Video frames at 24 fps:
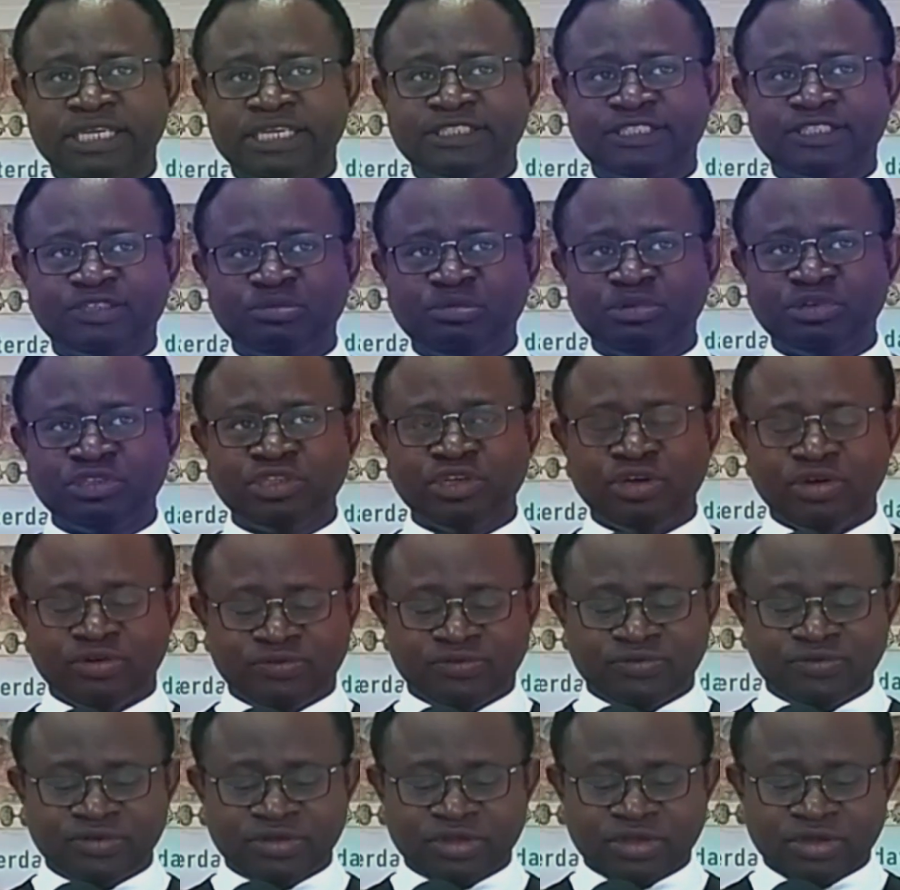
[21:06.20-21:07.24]
testimony
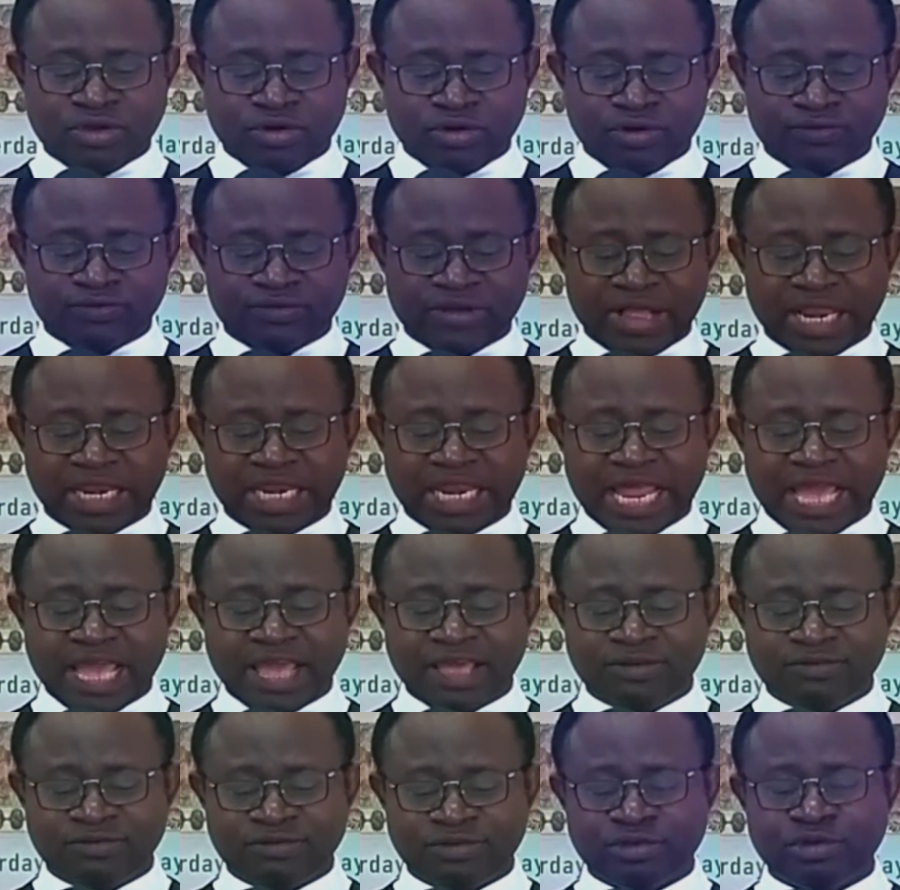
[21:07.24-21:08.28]
of her
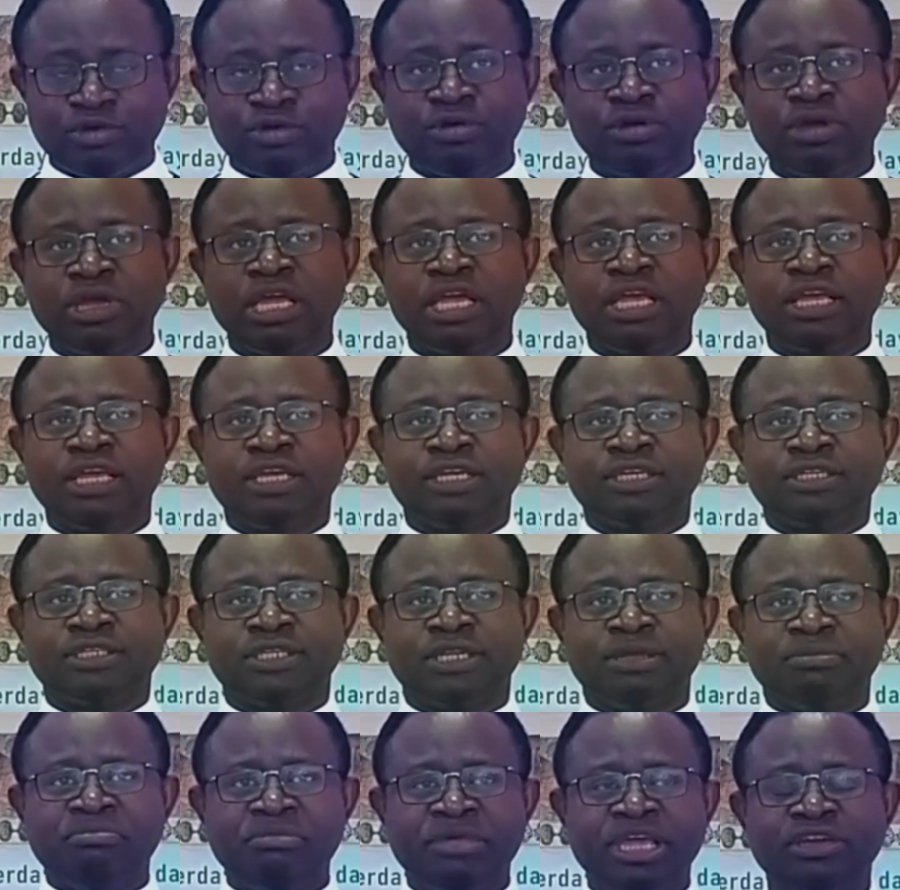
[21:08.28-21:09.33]
life,
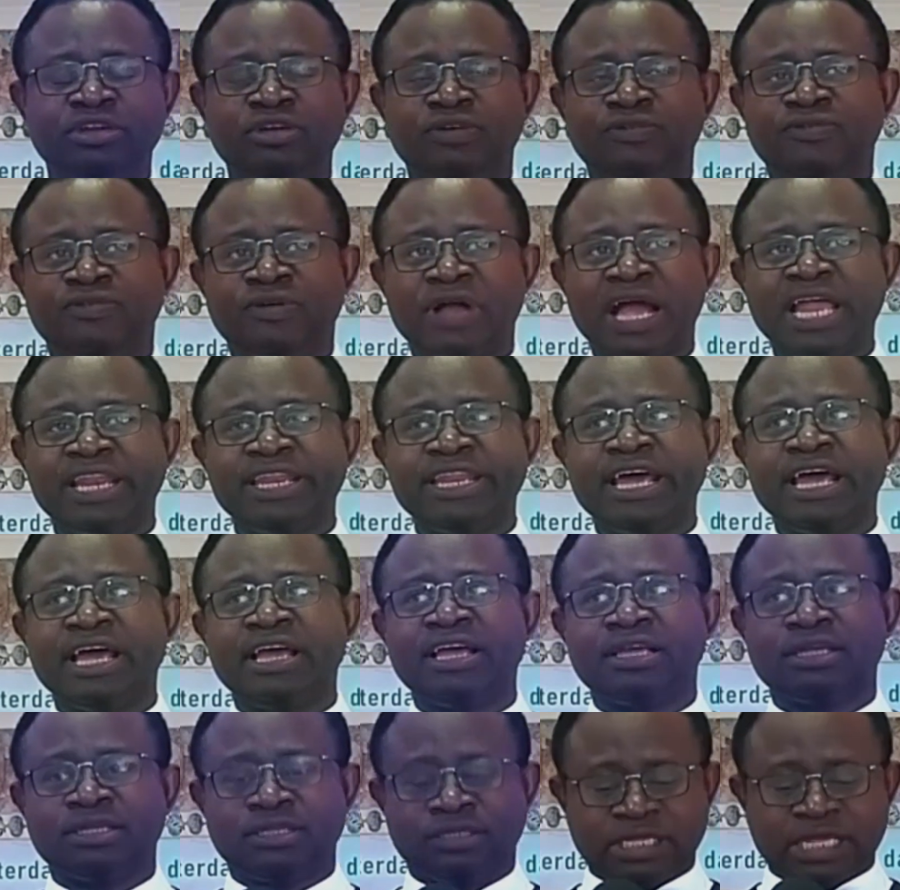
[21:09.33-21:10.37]
The maid of
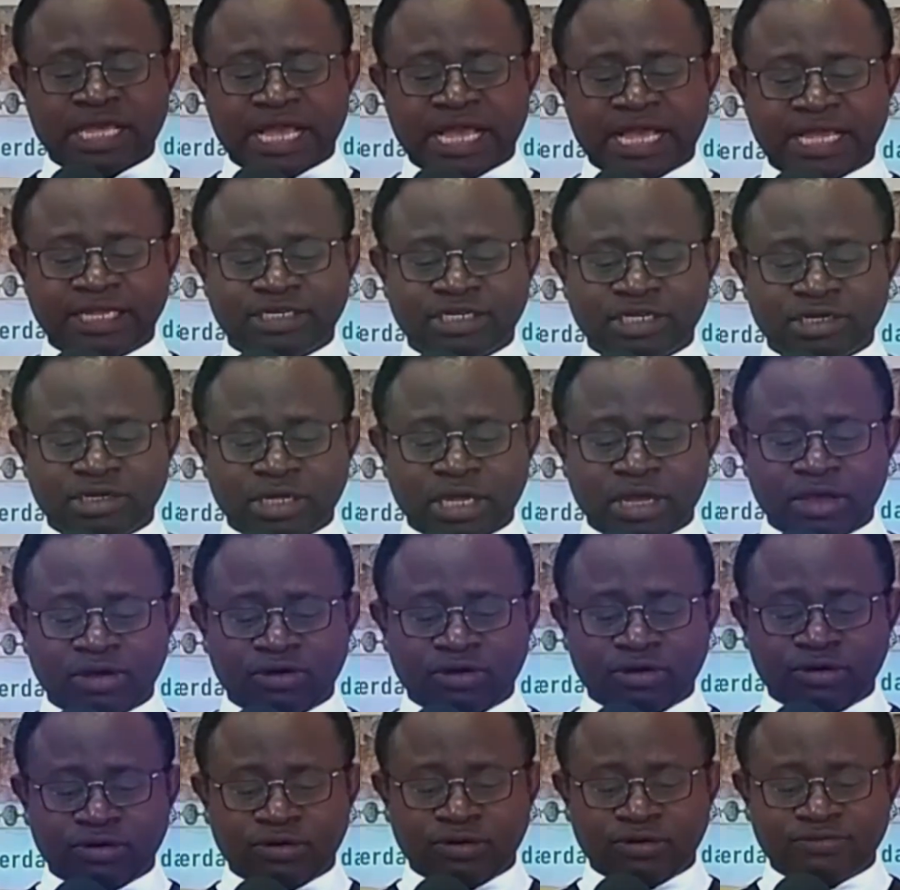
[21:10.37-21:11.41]
Hannah,
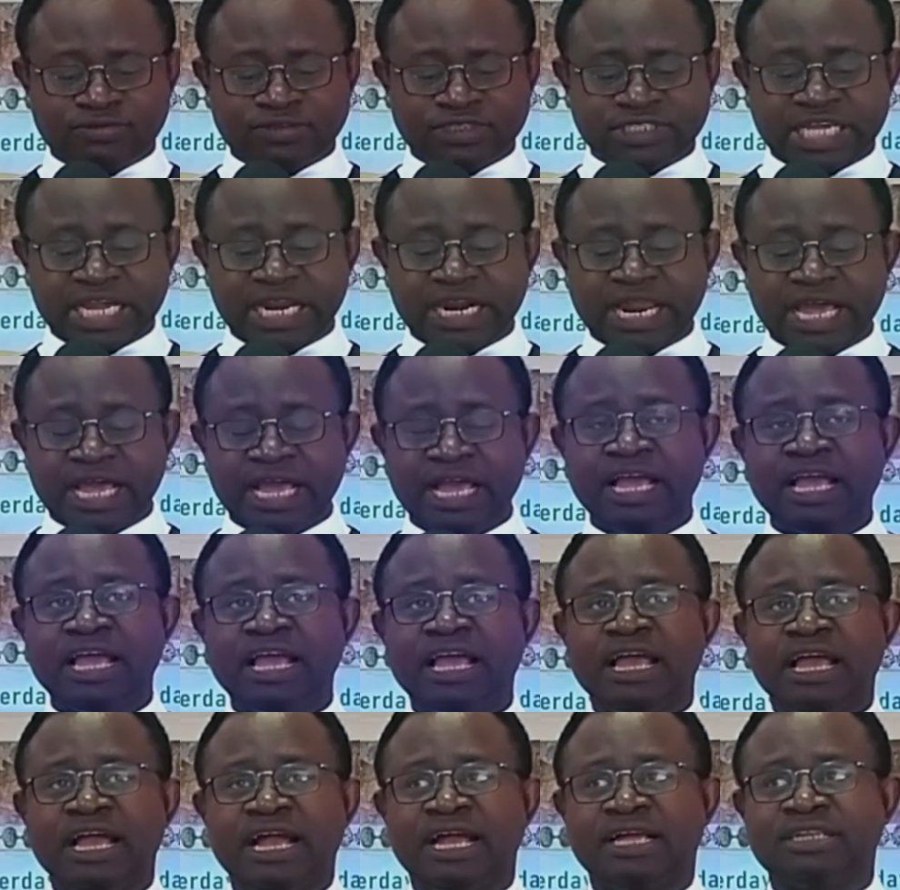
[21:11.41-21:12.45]
of Sarah,
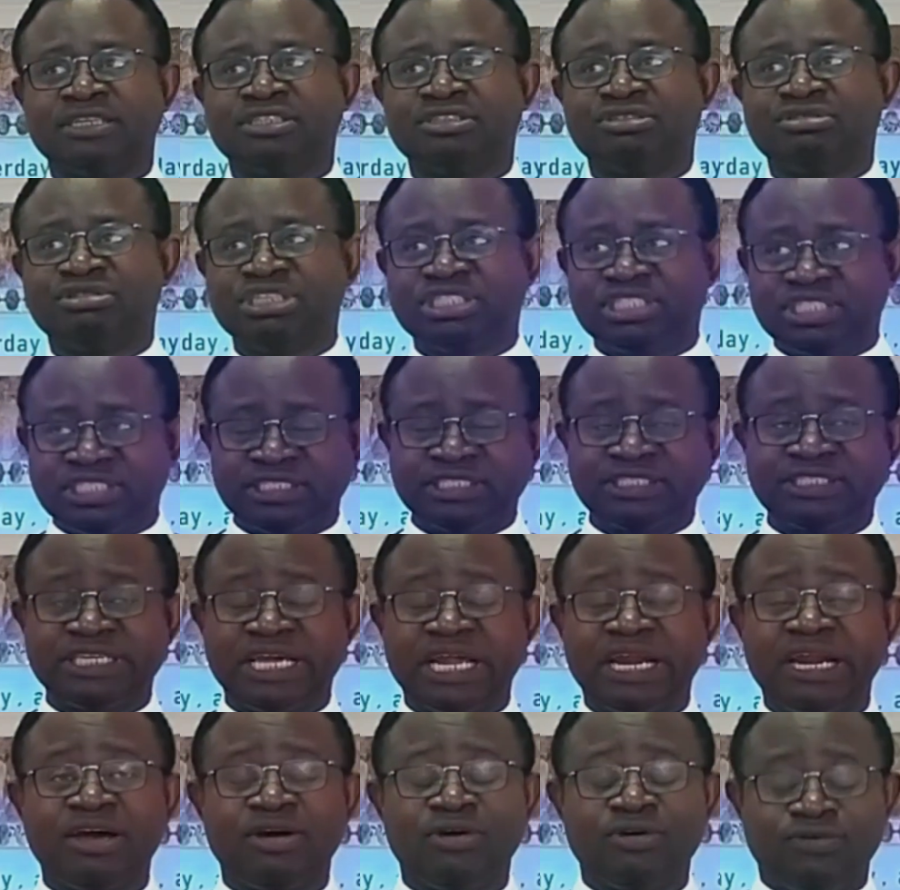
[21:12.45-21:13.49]
had written
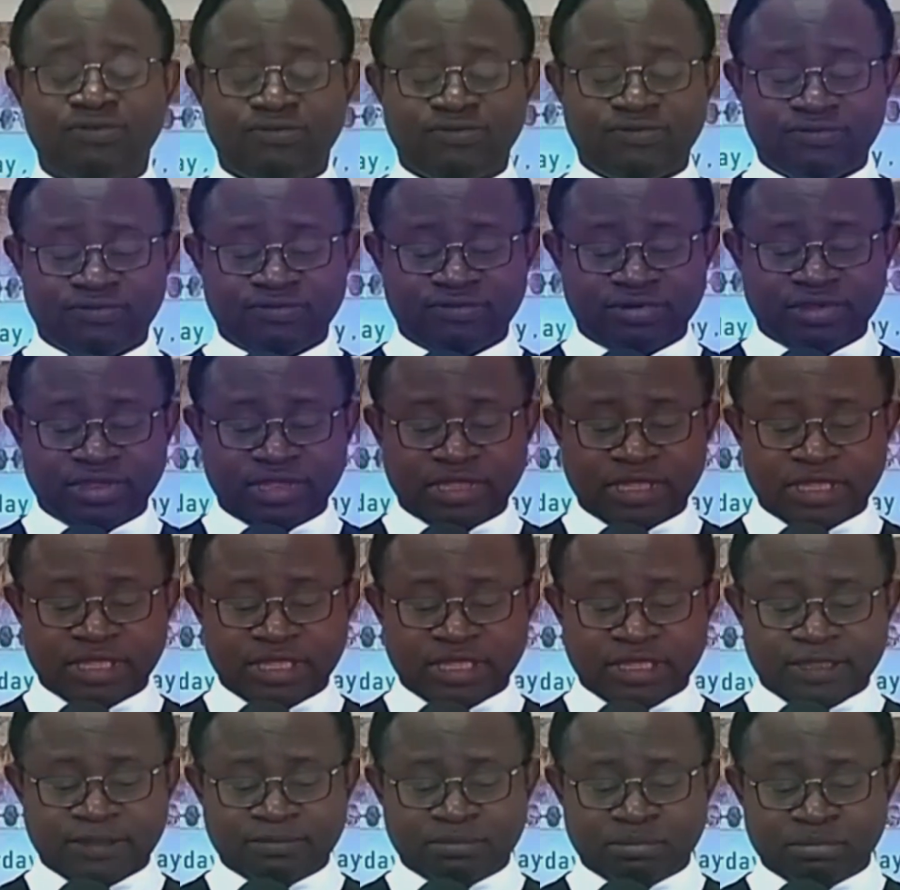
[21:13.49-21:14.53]
Sarah off.
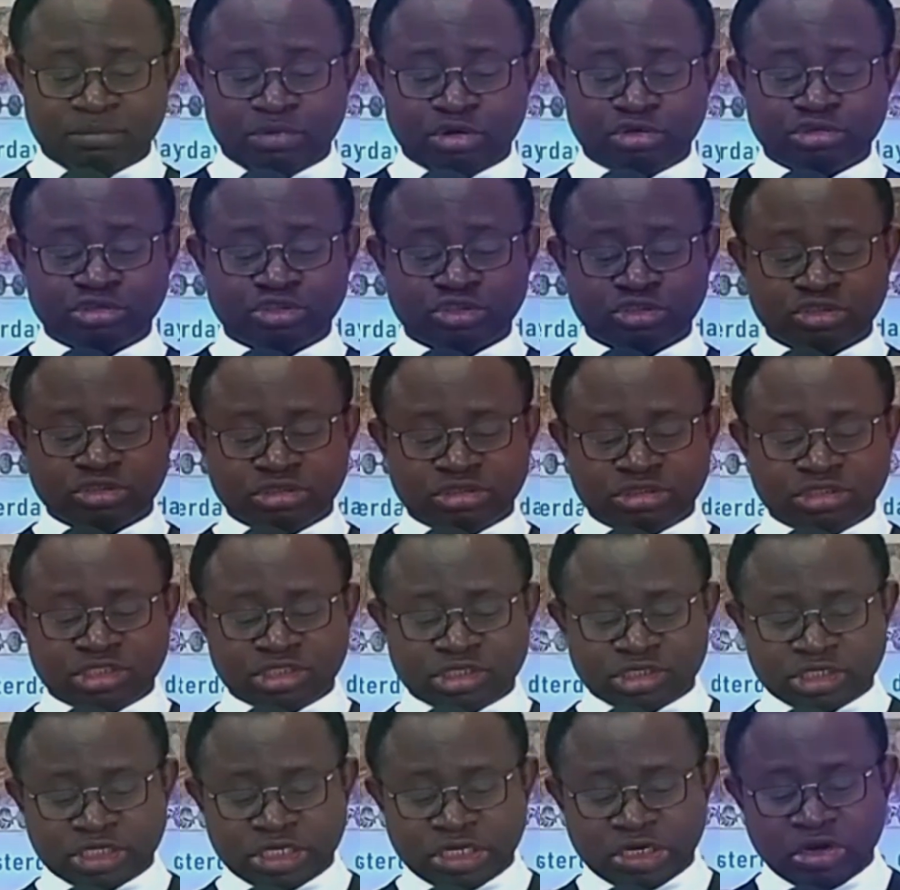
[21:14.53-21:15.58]
But
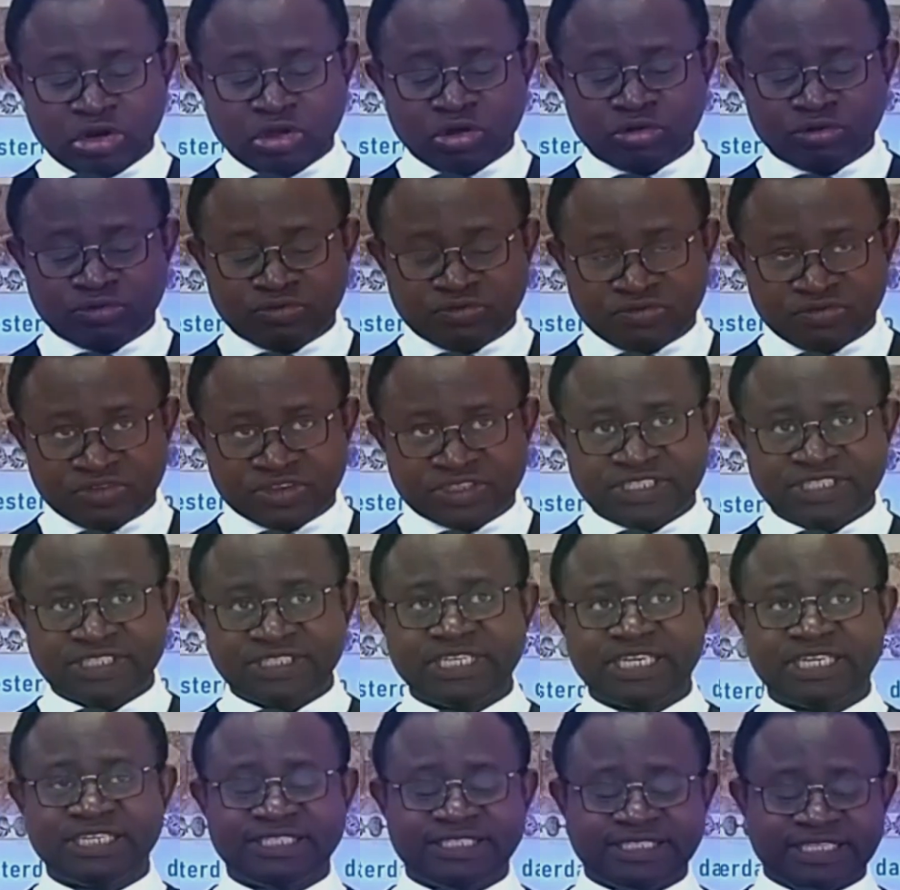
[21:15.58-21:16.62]
the Lord
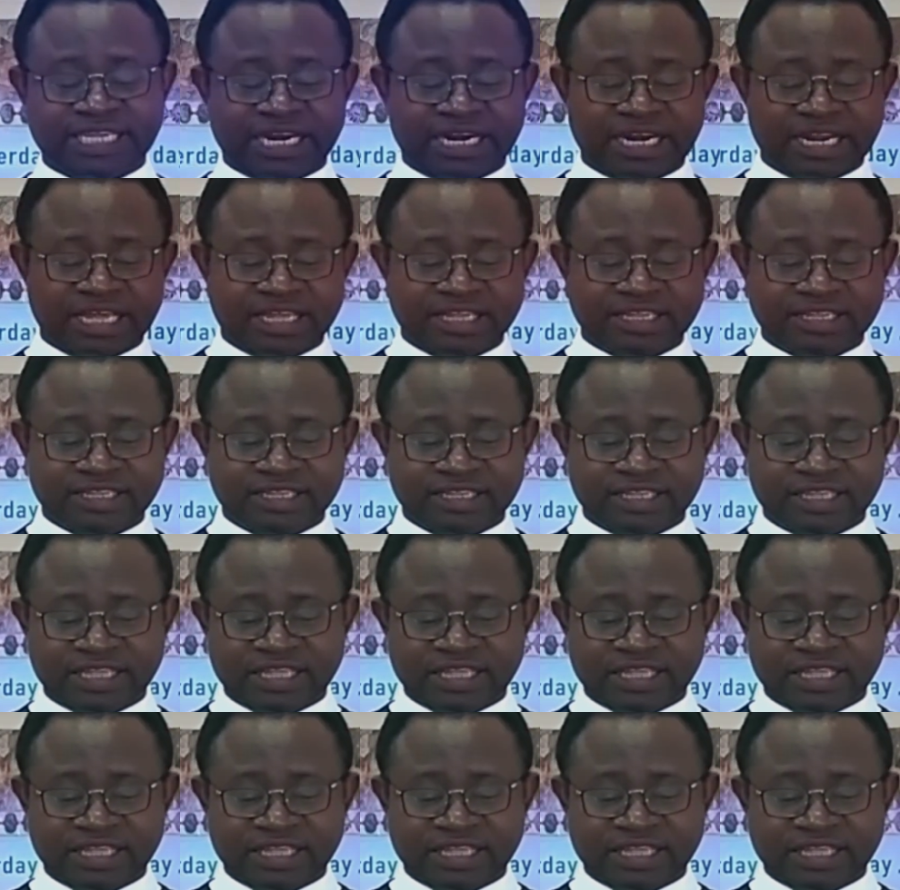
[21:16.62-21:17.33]
visited Sarah